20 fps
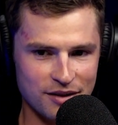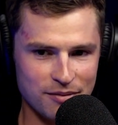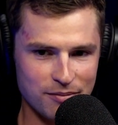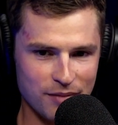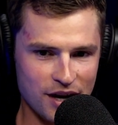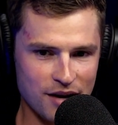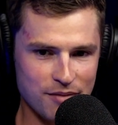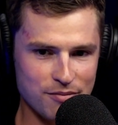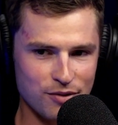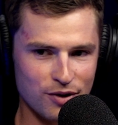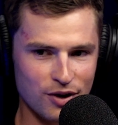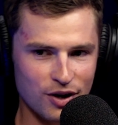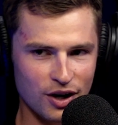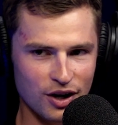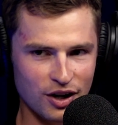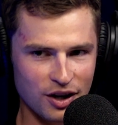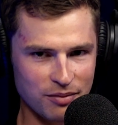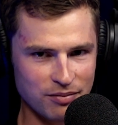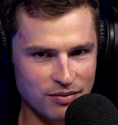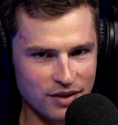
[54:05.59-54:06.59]

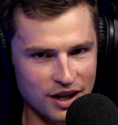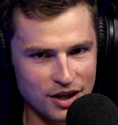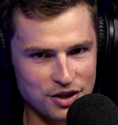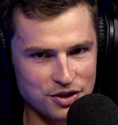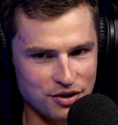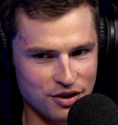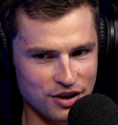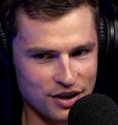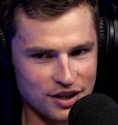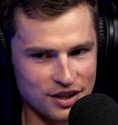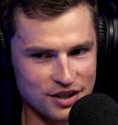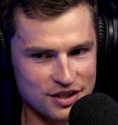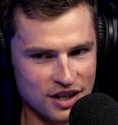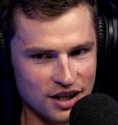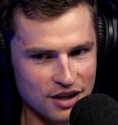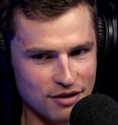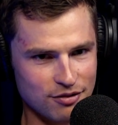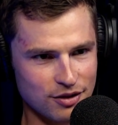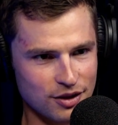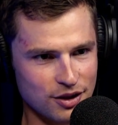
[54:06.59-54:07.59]
Meanwhile, I'm there trying to
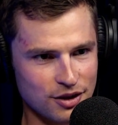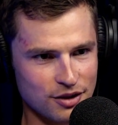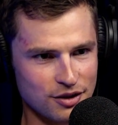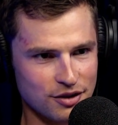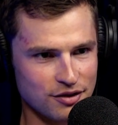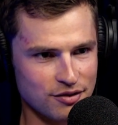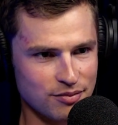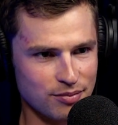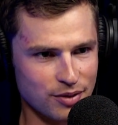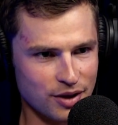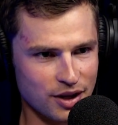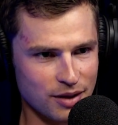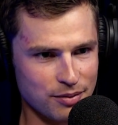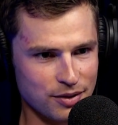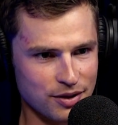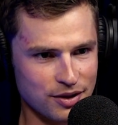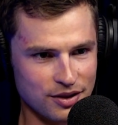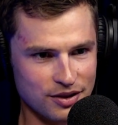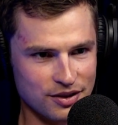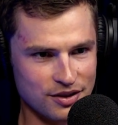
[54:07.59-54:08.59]
take a video of Bre
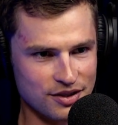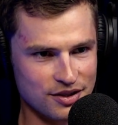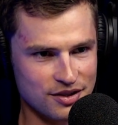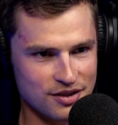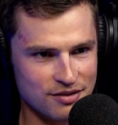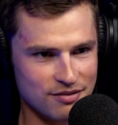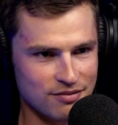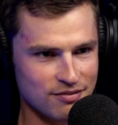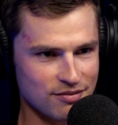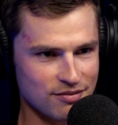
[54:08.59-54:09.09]
because...